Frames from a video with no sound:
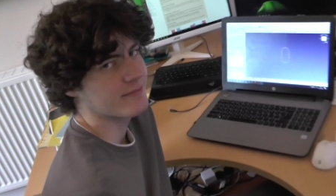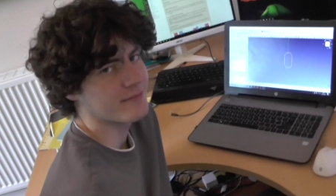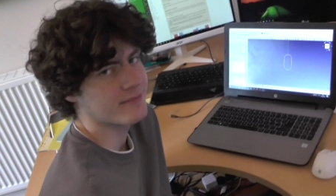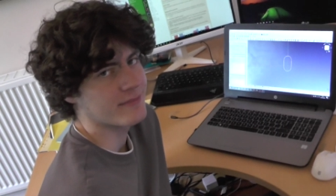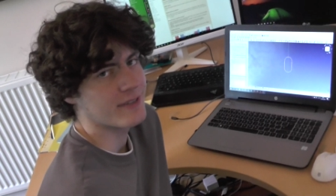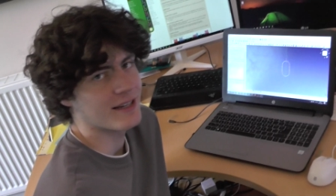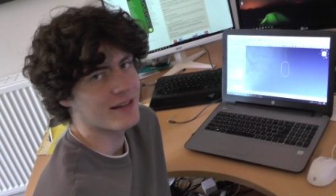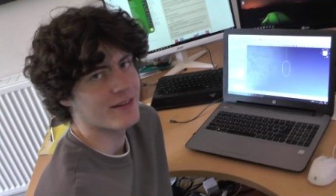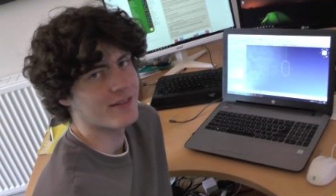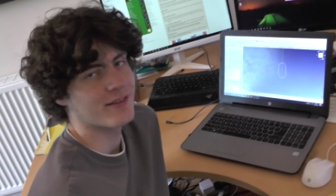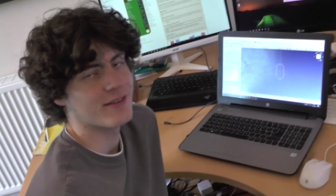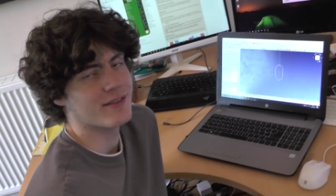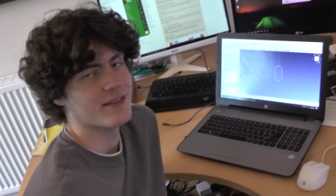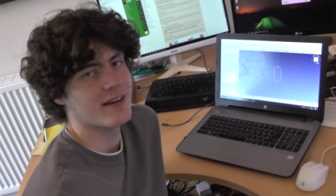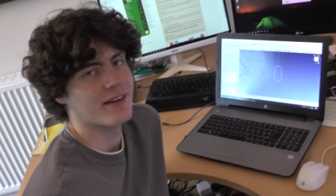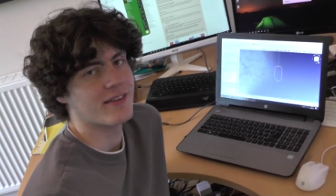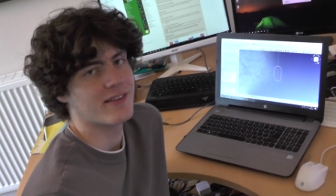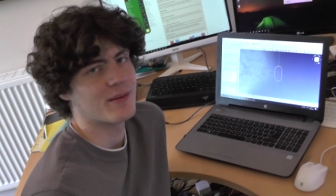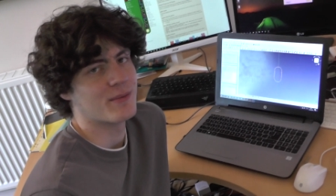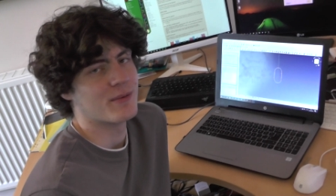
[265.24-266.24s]
Yeah, so the
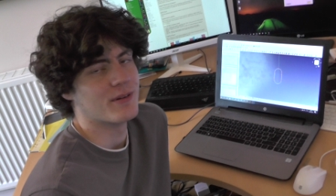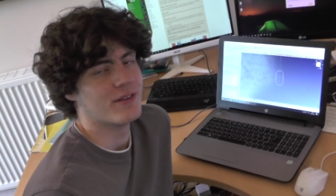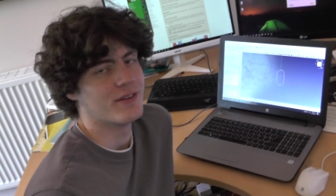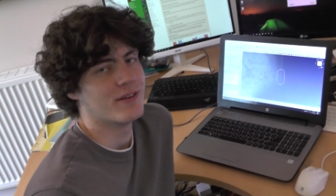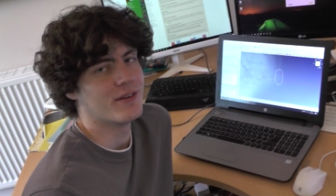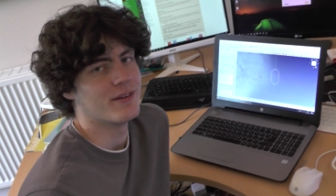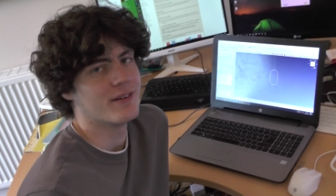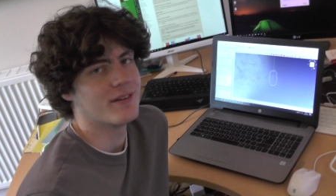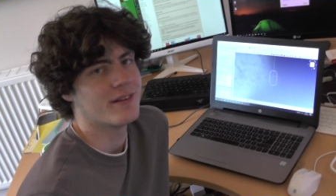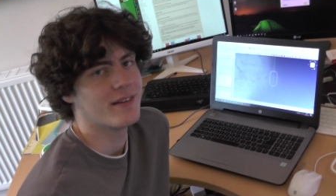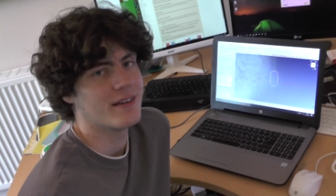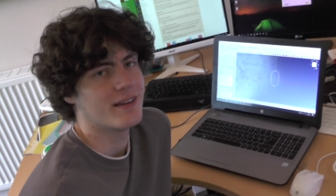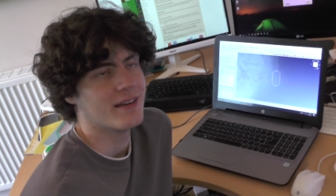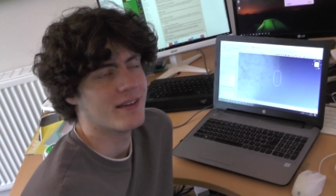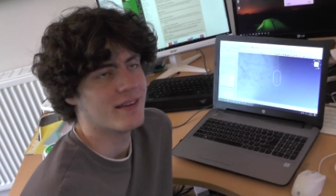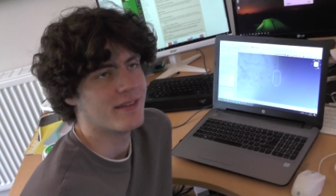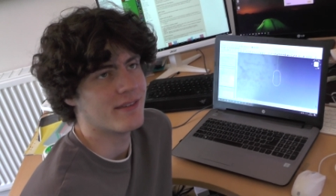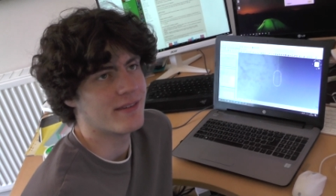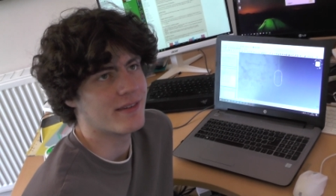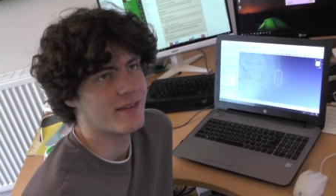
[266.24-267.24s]
next thing I'm going to do
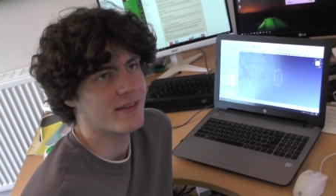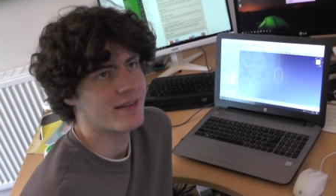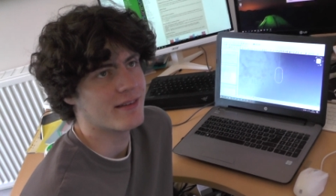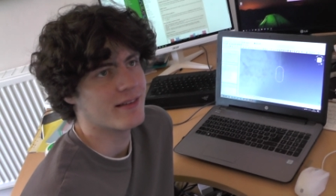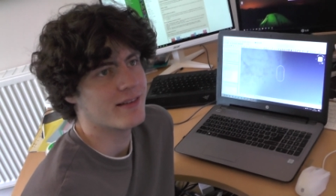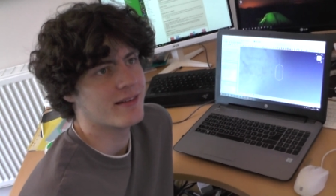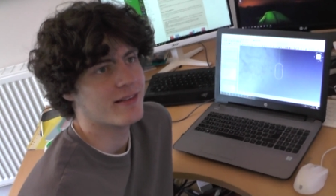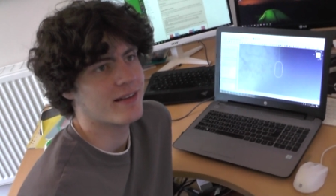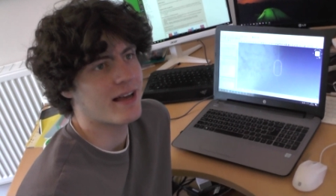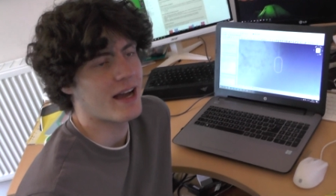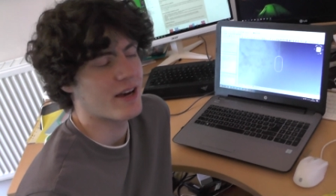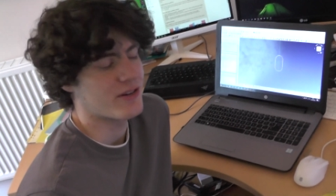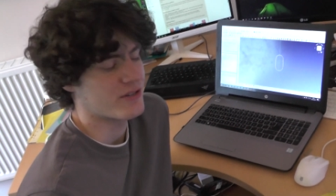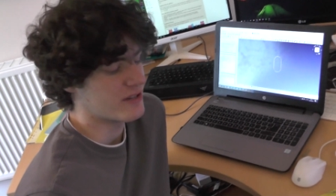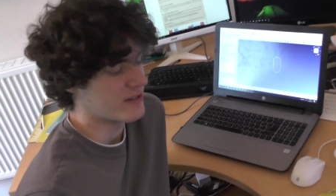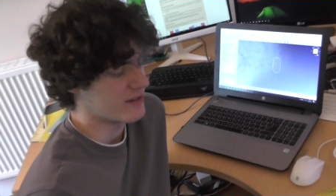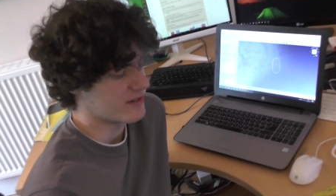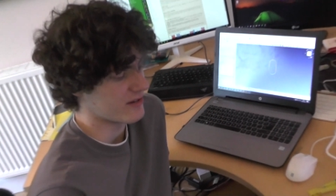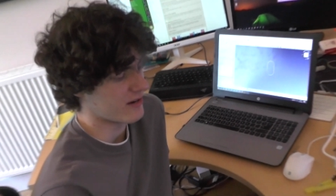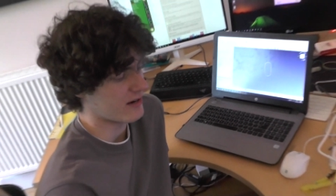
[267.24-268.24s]
is
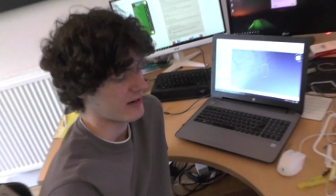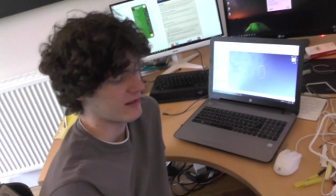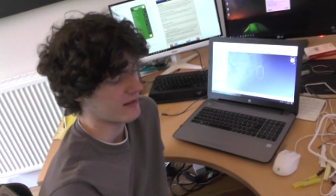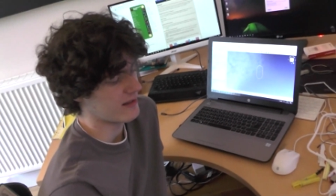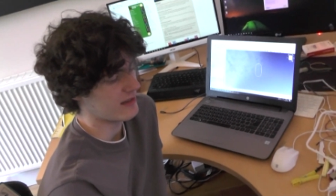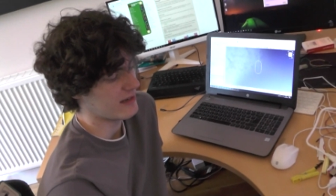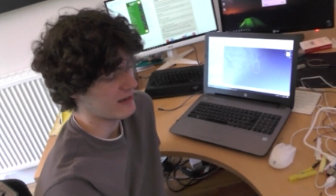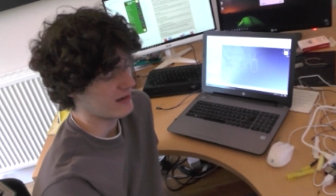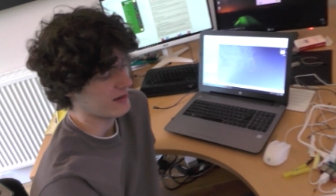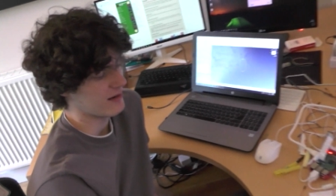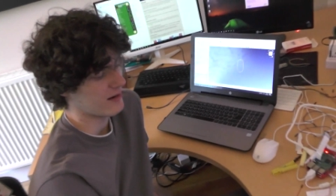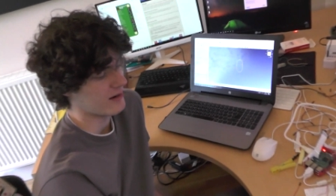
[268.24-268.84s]
actually design the